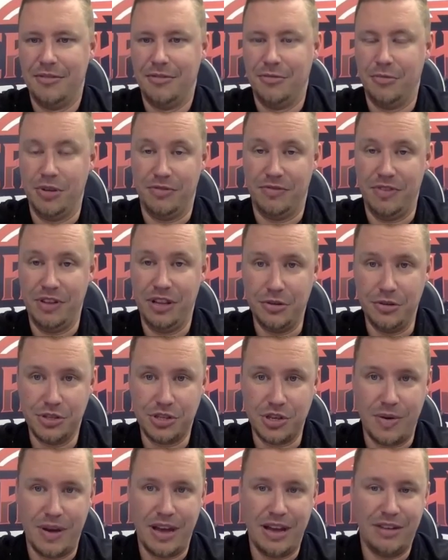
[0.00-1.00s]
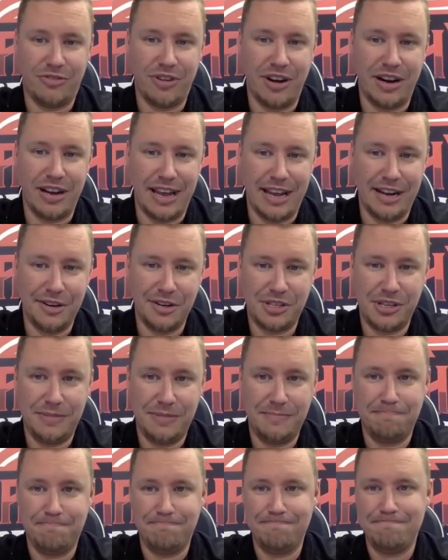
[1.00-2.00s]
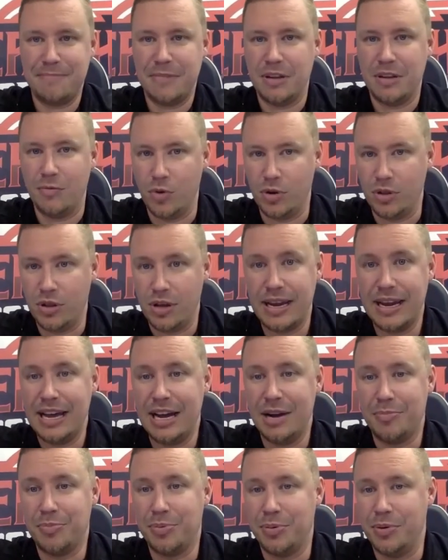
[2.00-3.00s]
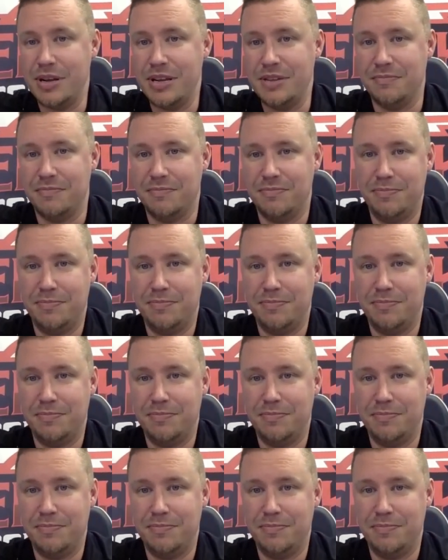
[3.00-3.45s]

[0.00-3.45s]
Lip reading: With Ville Husso and Freddie Anderson, we're looking at a pretty